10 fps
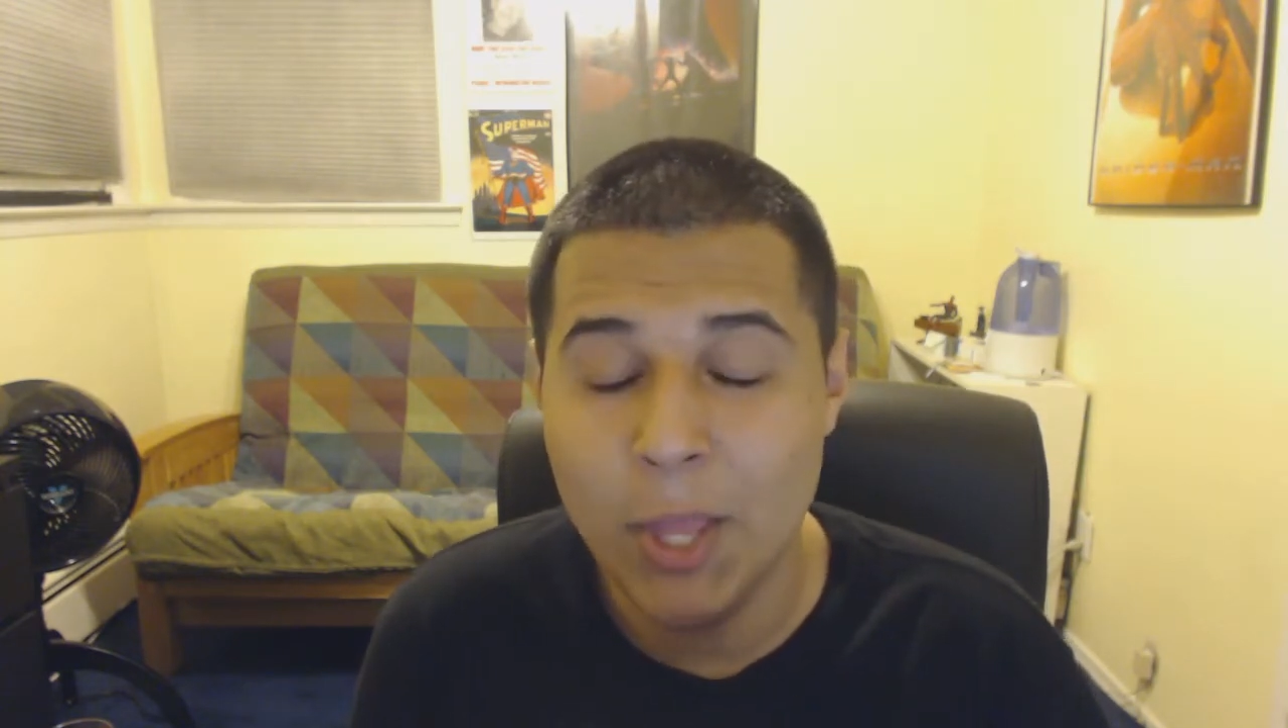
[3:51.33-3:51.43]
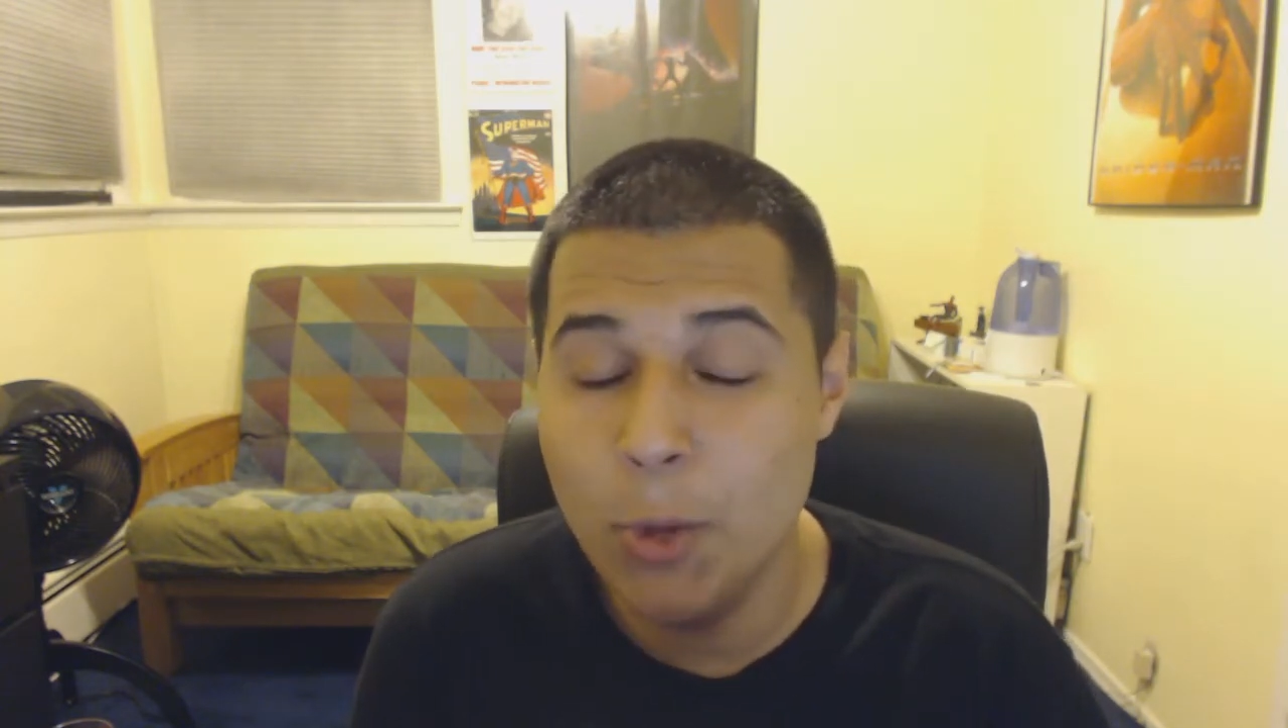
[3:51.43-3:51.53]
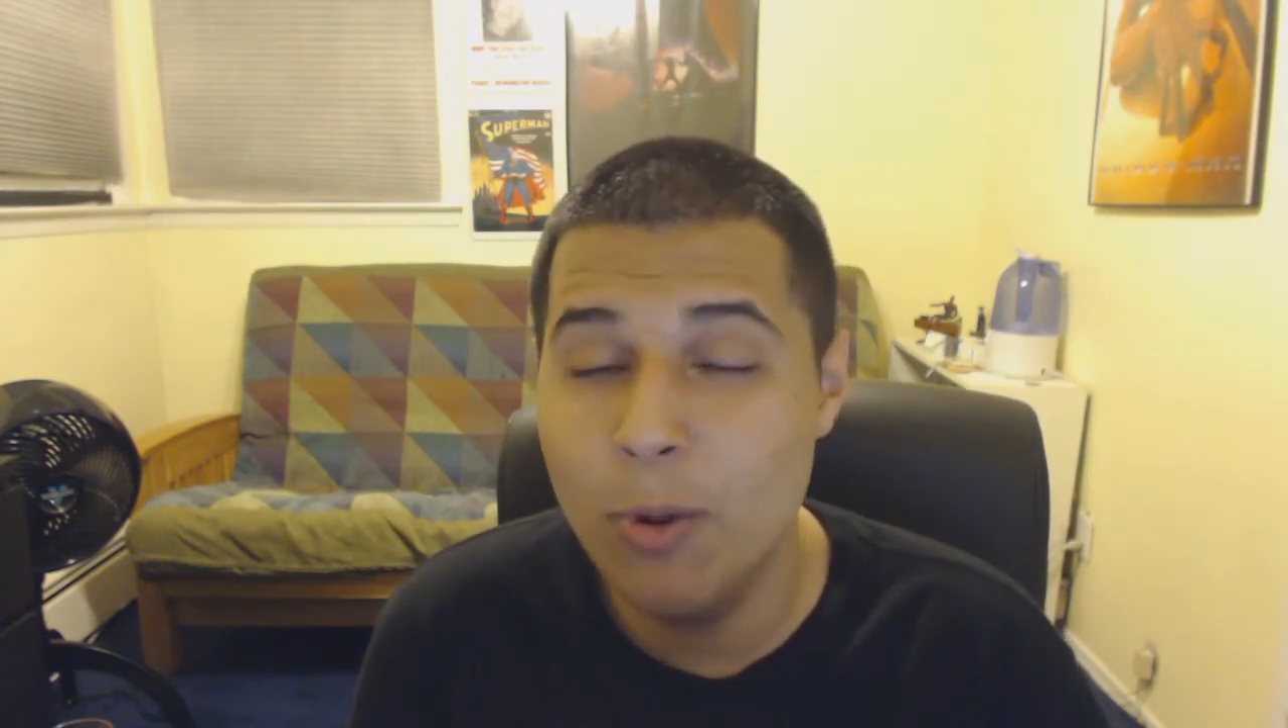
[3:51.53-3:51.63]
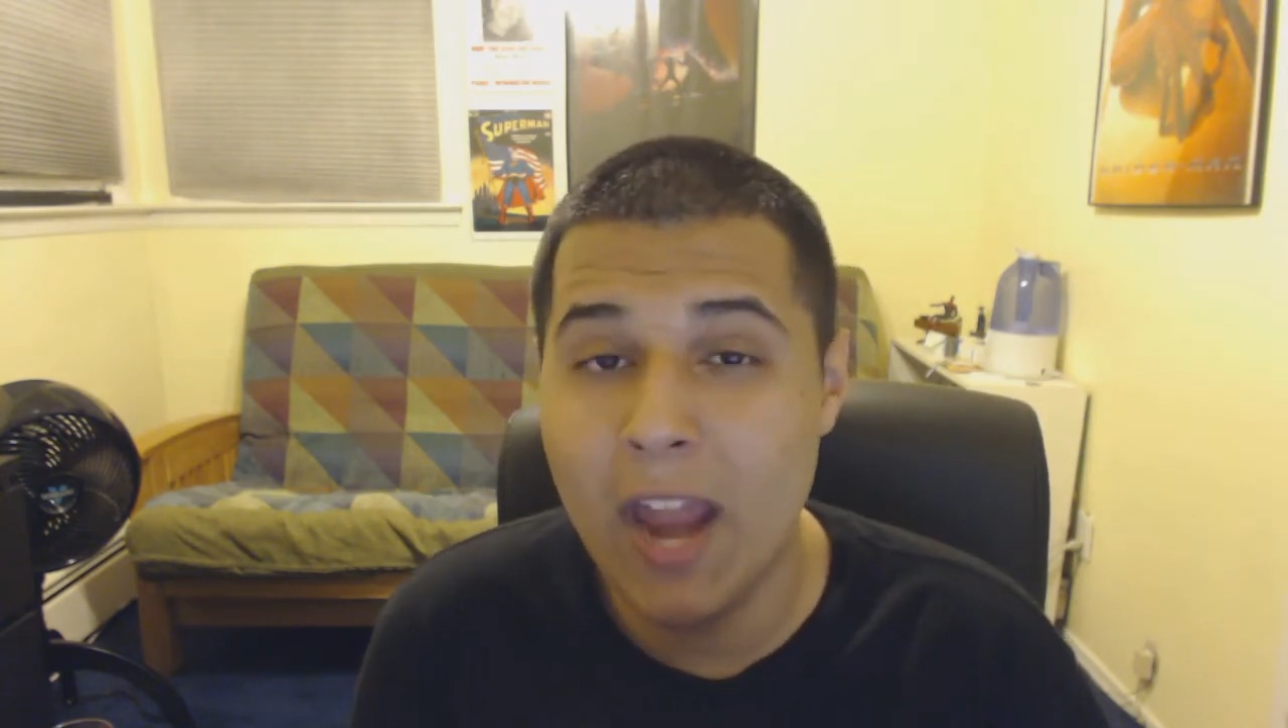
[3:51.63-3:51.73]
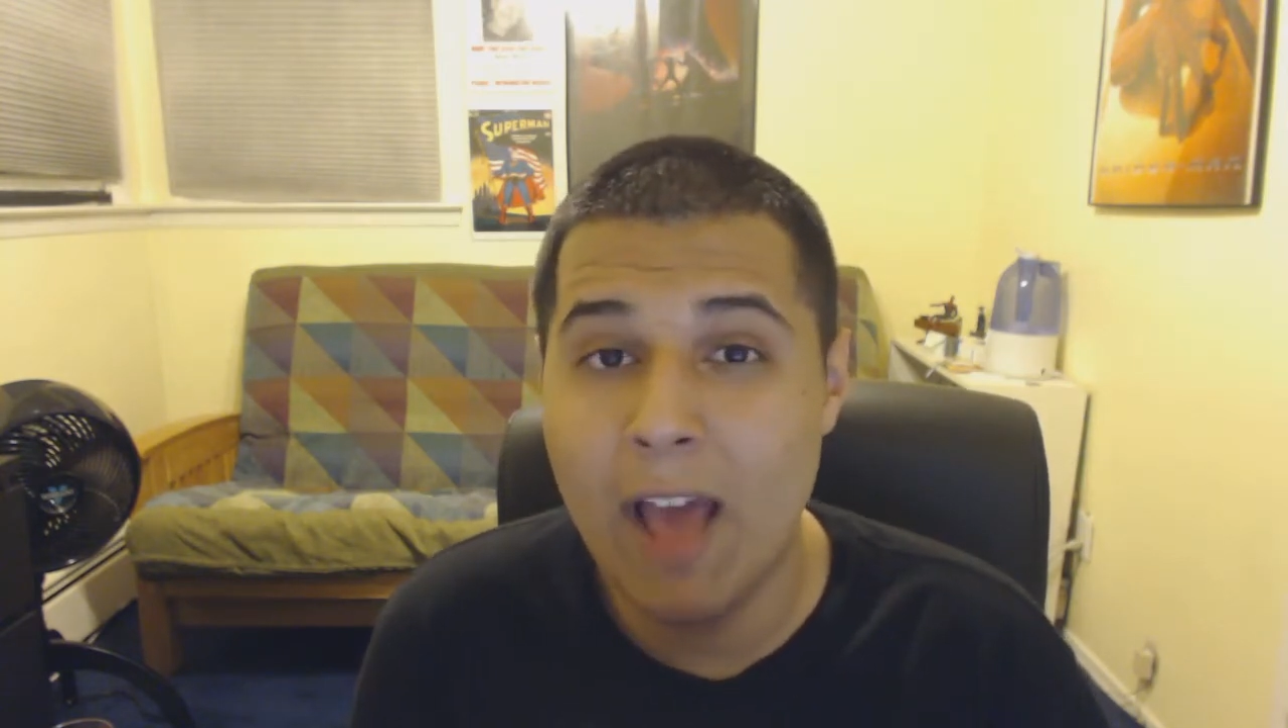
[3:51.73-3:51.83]

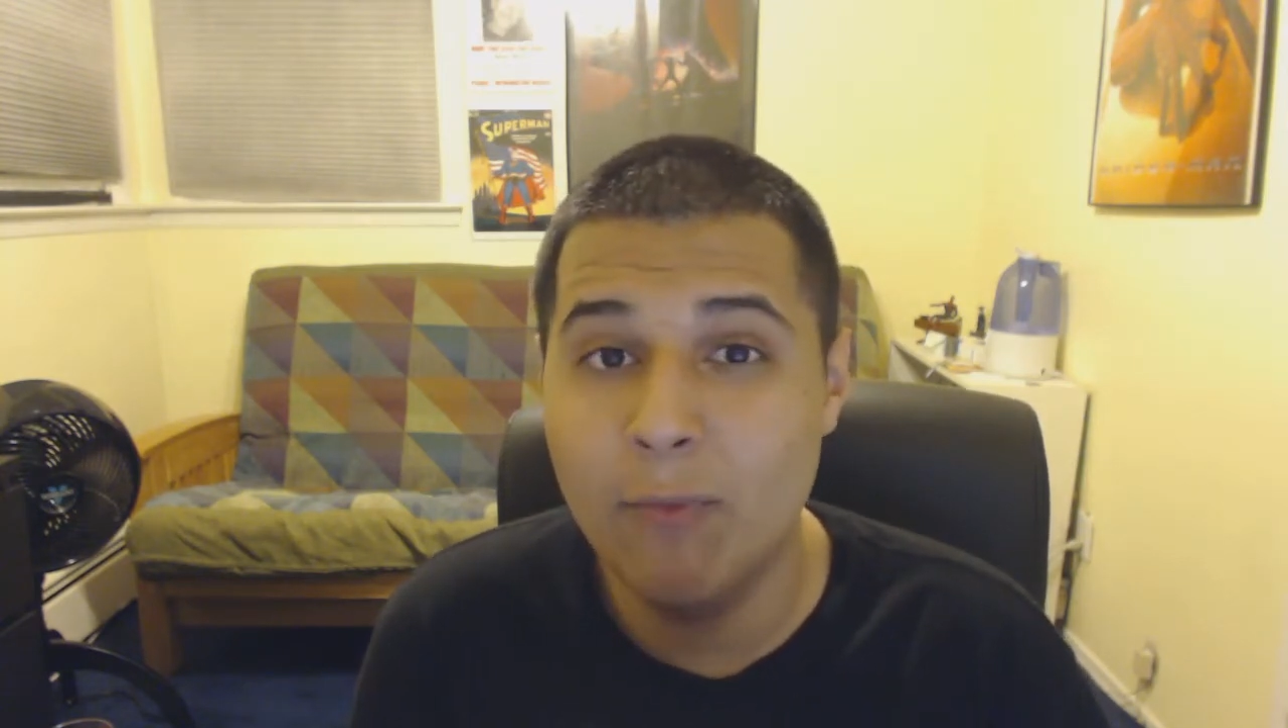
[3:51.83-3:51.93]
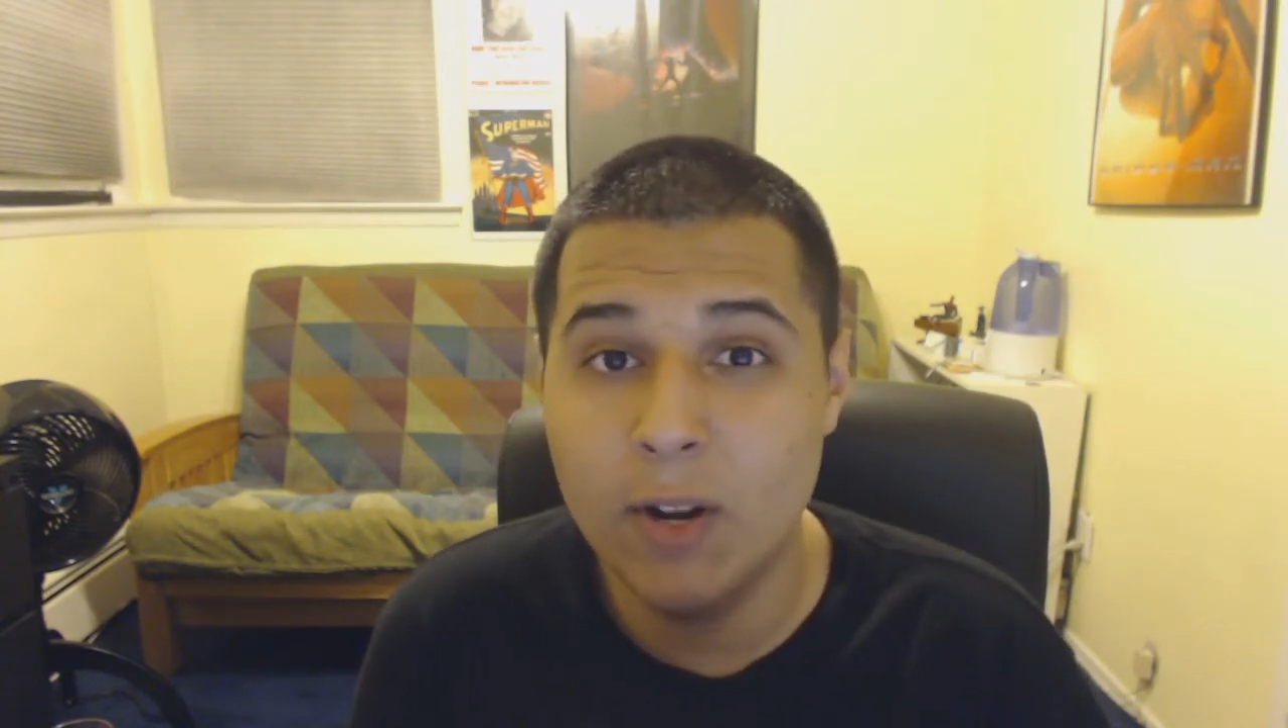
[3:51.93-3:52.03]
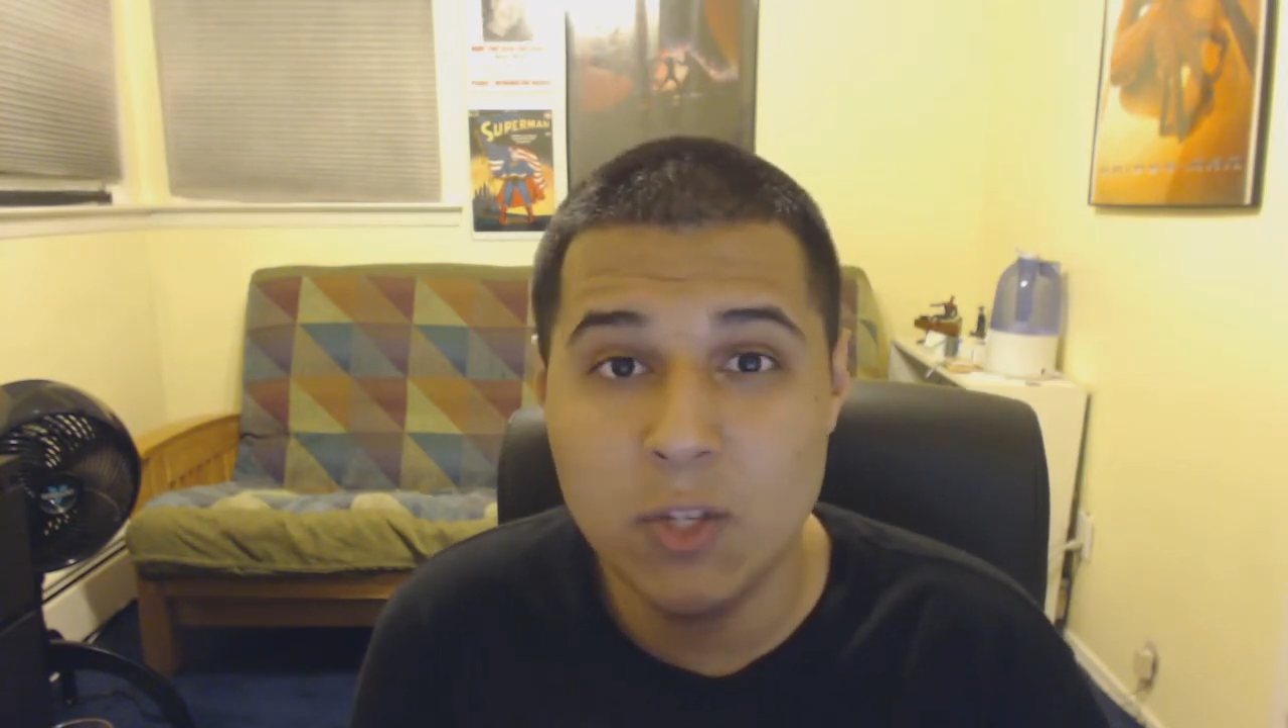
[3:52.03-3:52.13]
and you can have